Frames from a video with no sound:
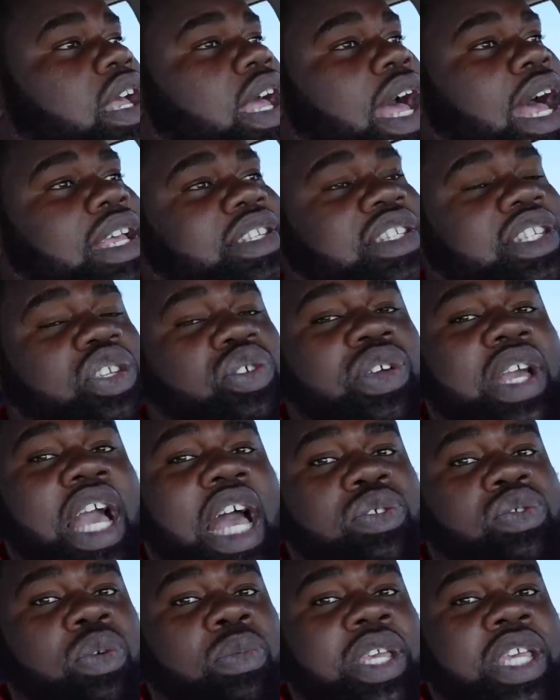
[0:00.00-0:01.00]
I'll see you
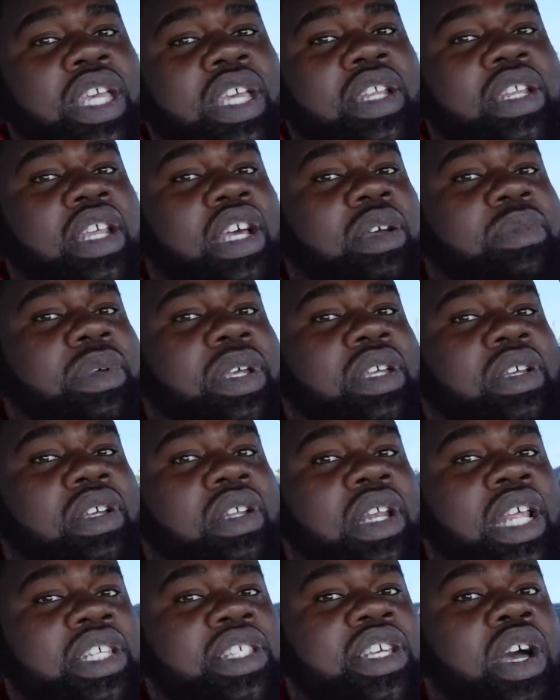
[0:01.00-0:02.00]
guys when we get there,
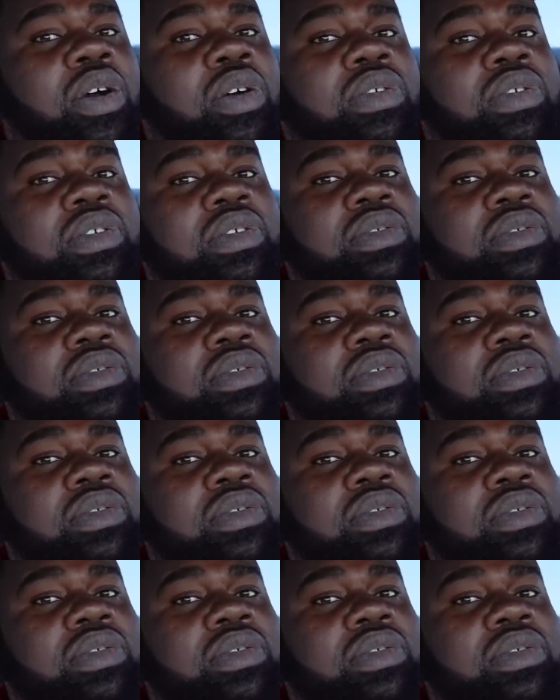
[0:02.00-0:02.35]
man. Let's go.